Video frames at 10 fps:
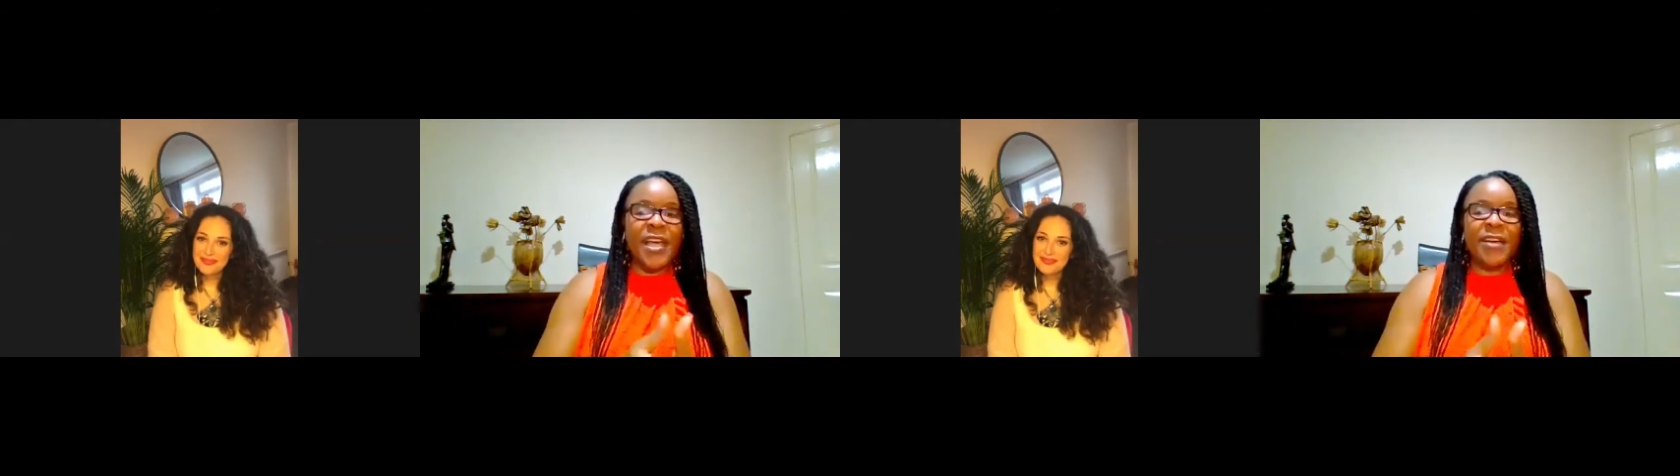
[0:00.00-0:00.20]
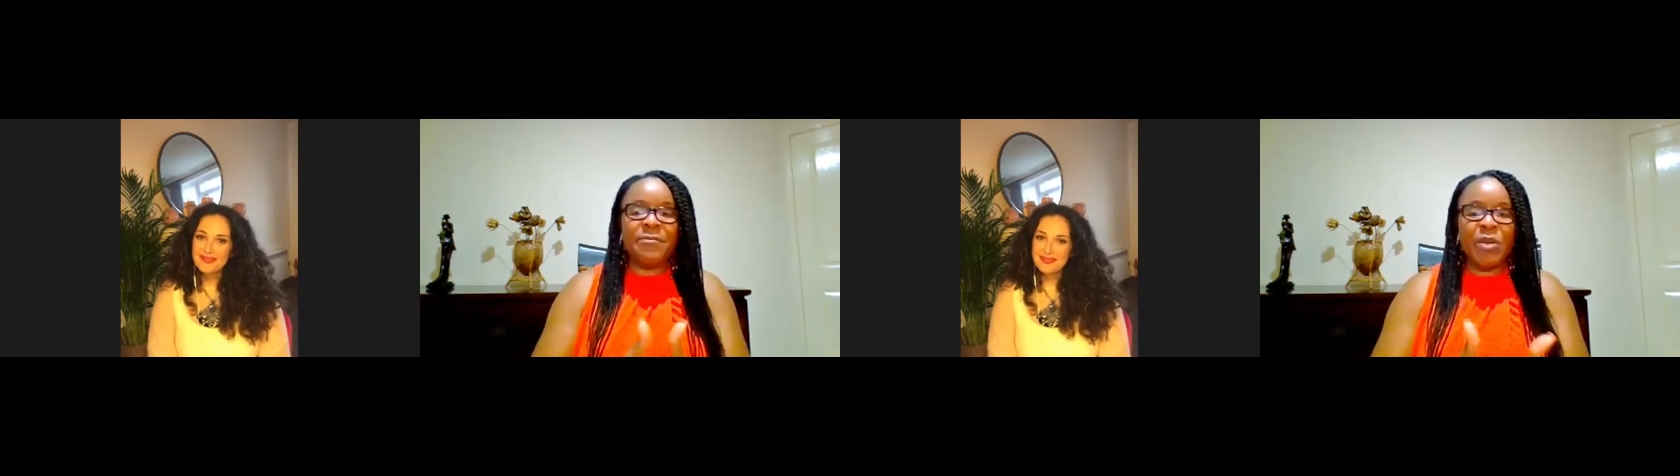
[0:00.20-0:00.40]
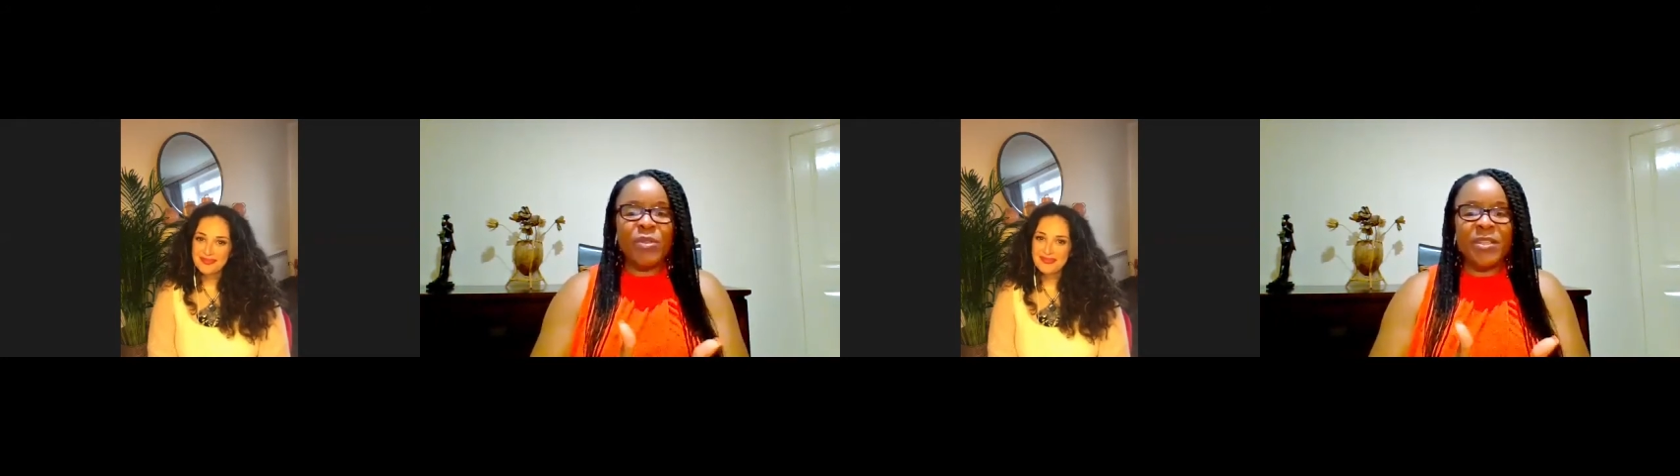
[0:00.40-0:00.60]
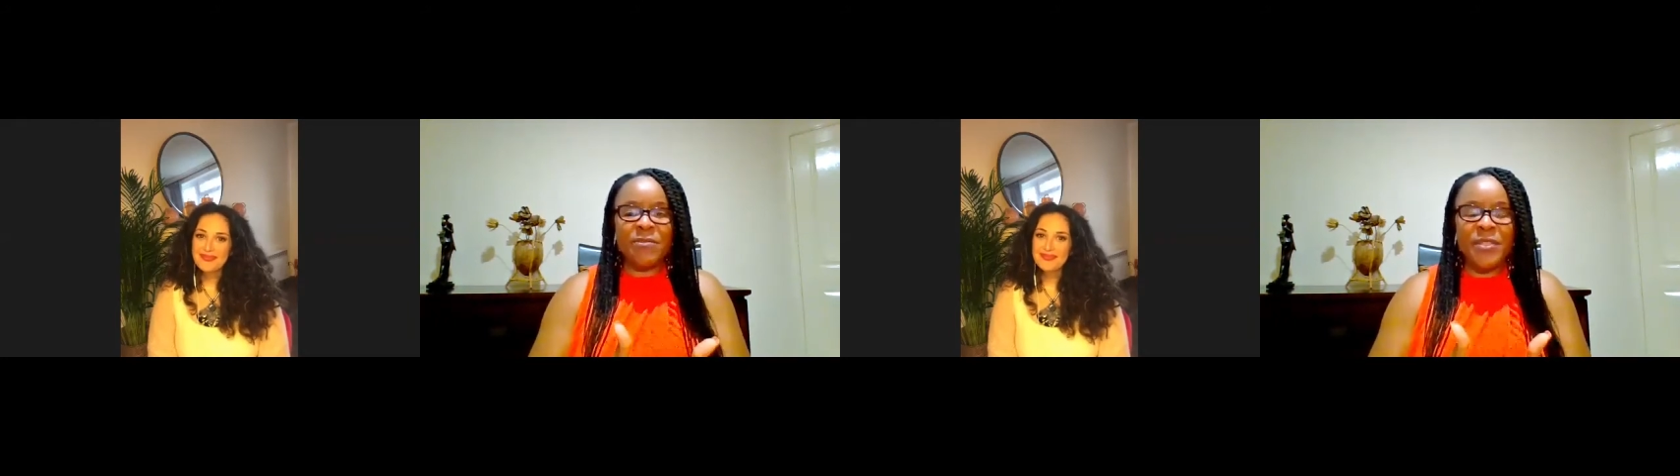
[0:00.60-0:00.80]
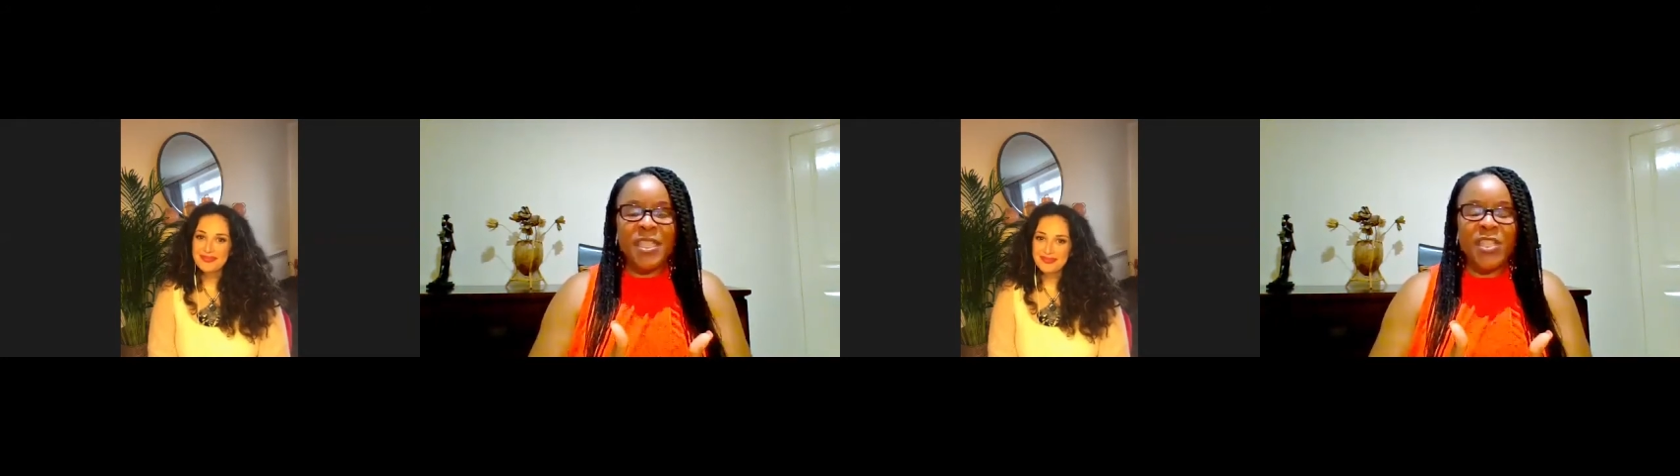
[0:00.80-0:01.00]
I have my own
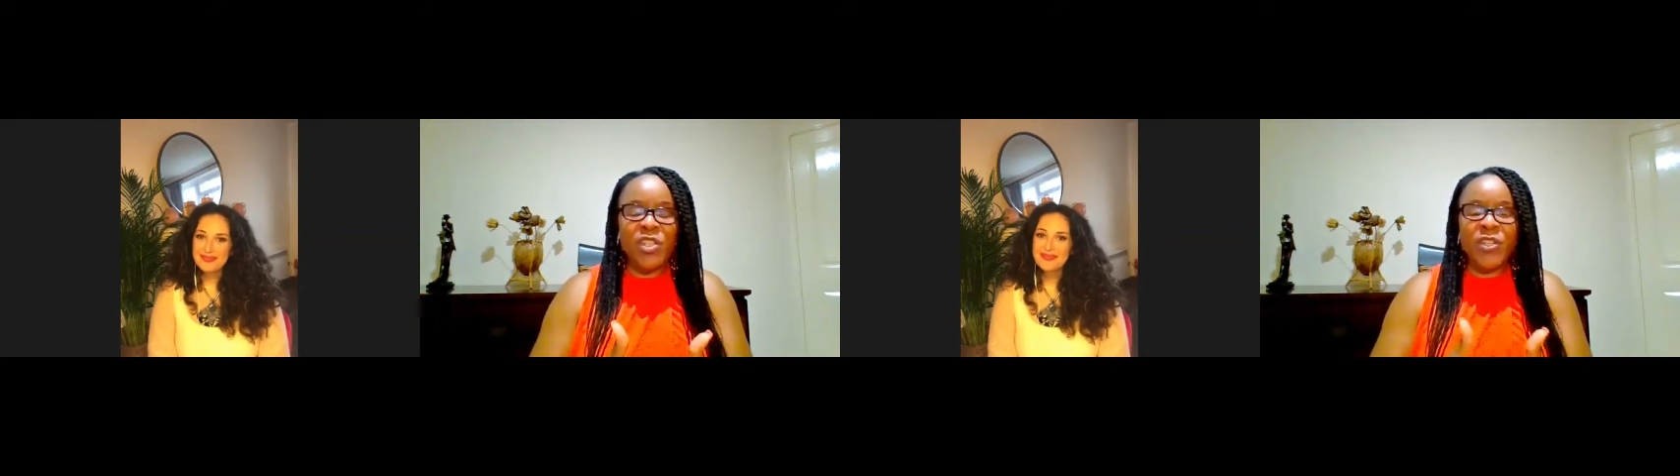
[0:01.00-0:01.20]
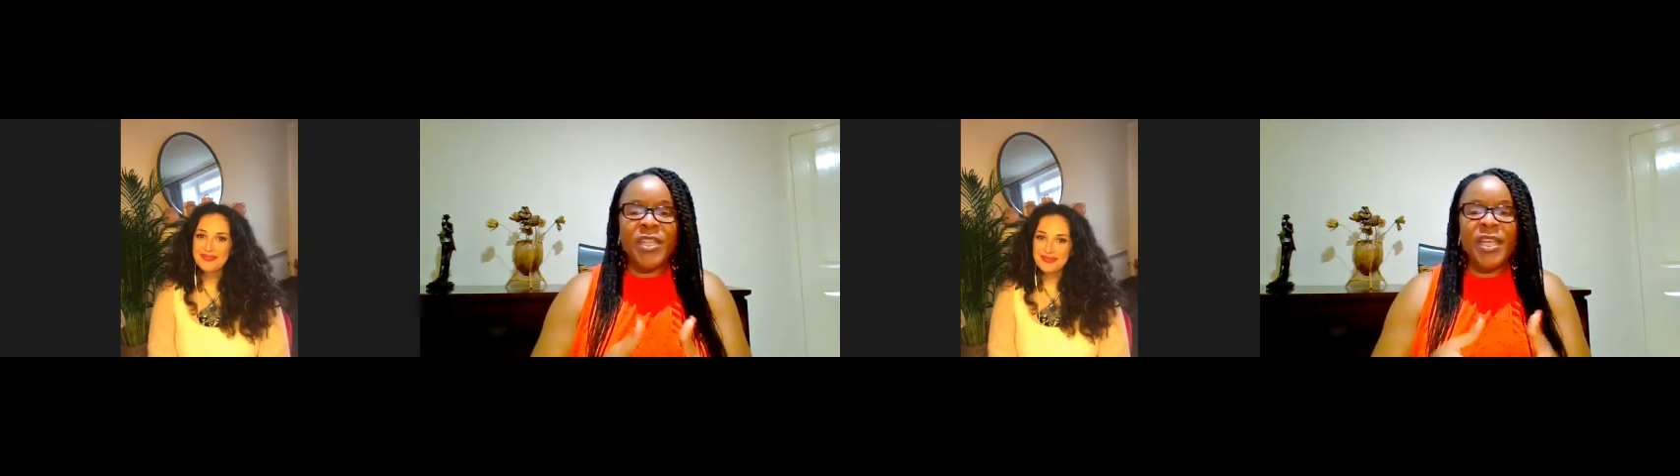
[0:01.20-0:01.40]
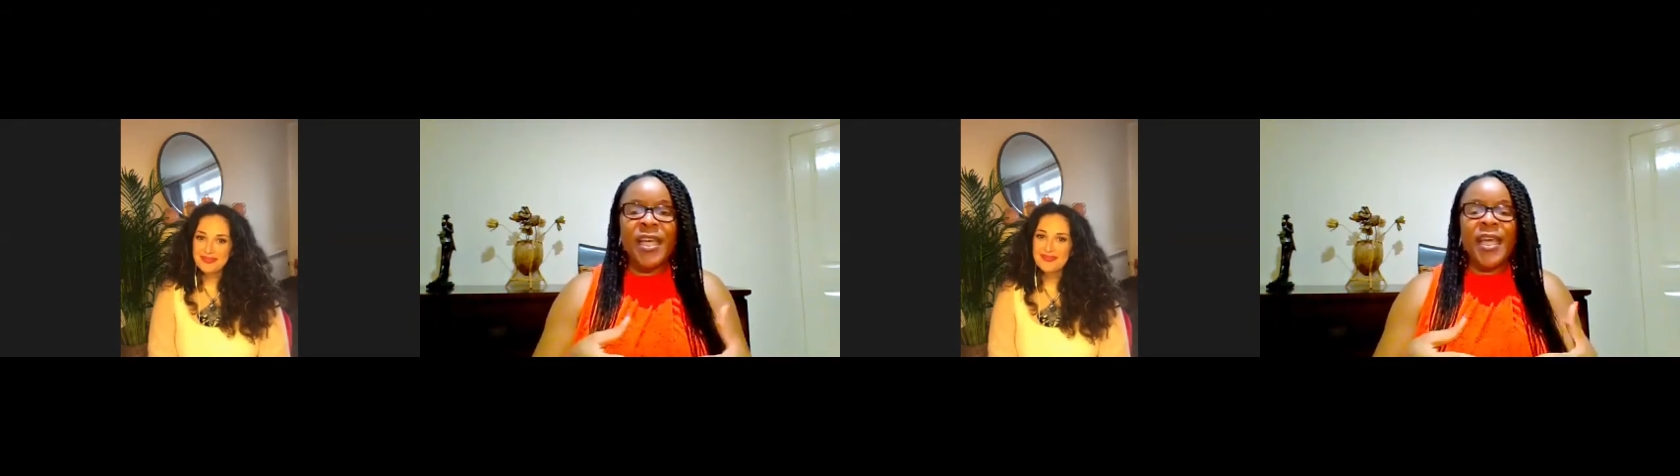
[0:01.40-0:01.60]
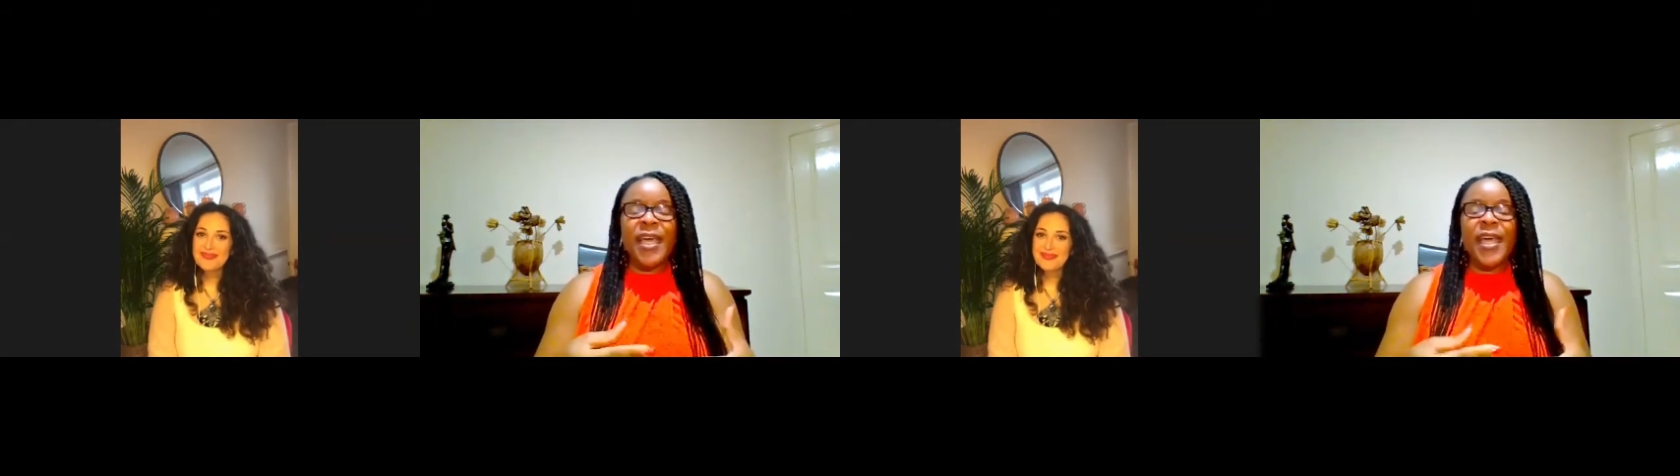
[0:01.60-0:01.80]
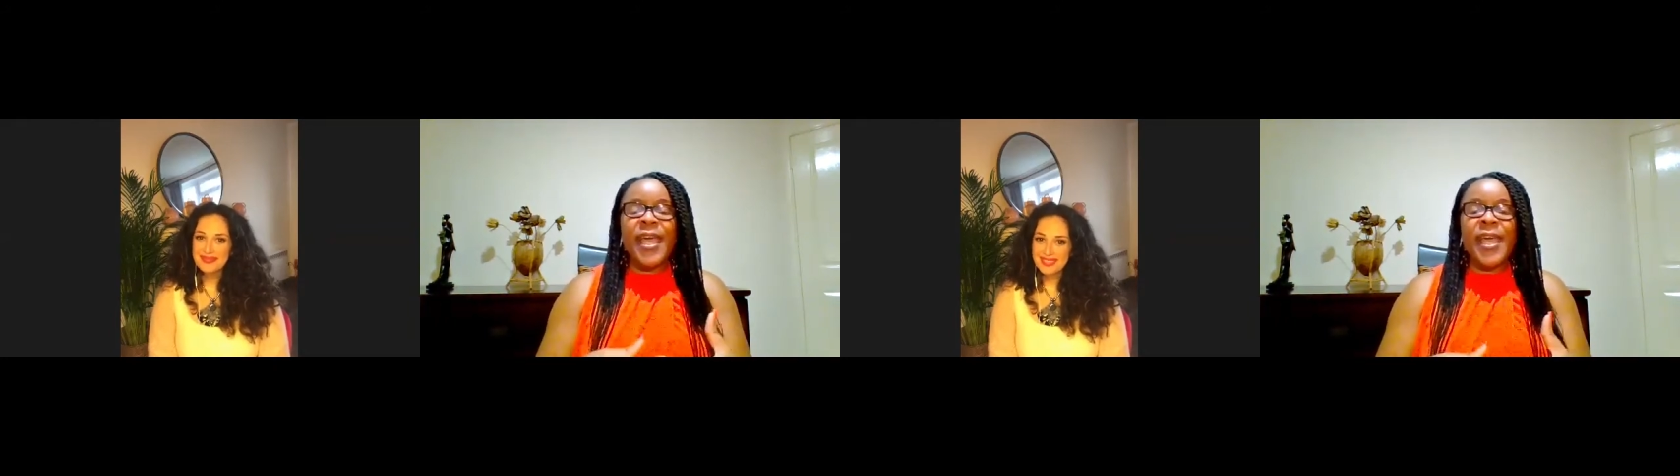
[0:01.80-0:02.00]
definition,
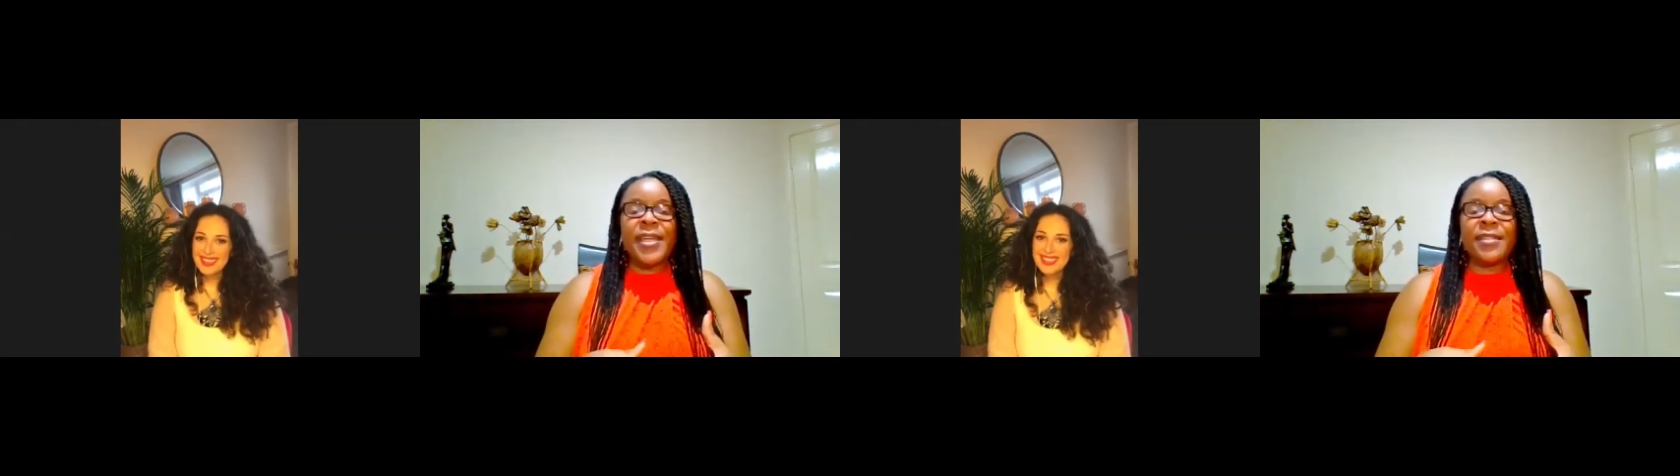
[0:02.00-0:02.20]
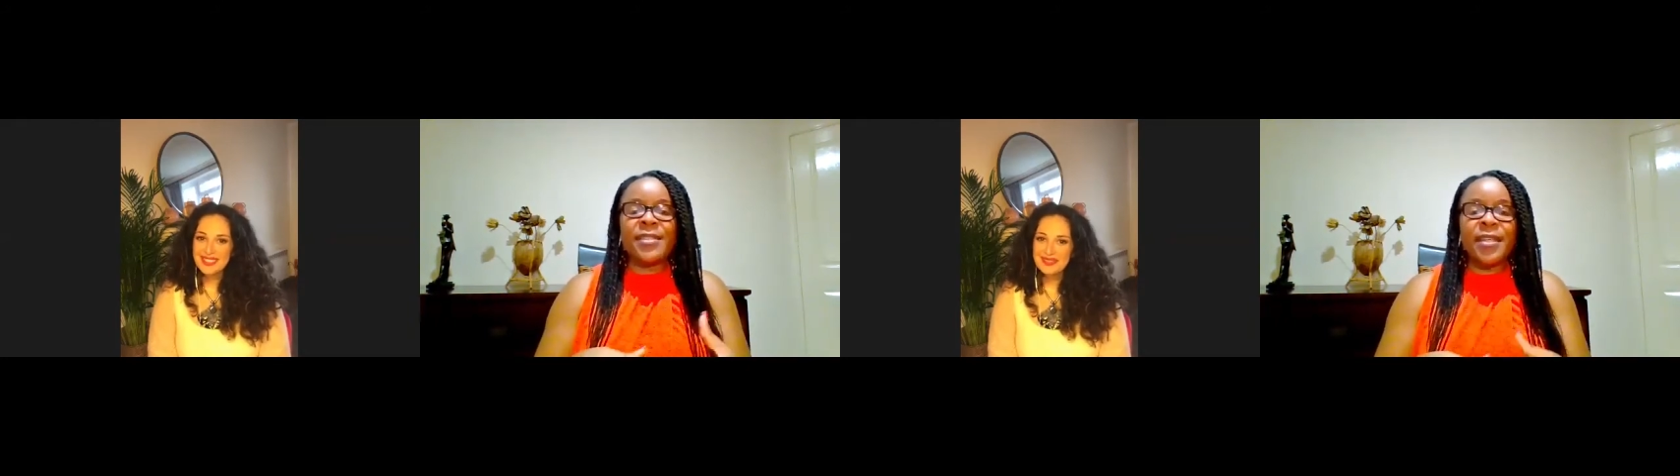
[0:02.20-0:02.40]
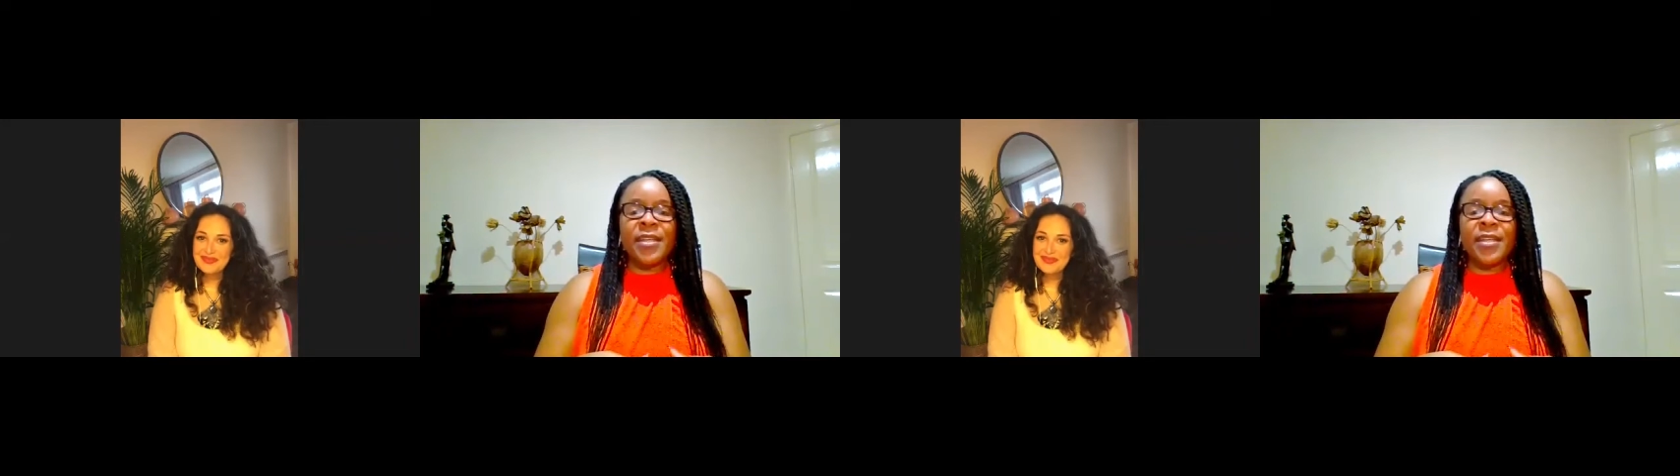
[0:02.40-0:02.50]
and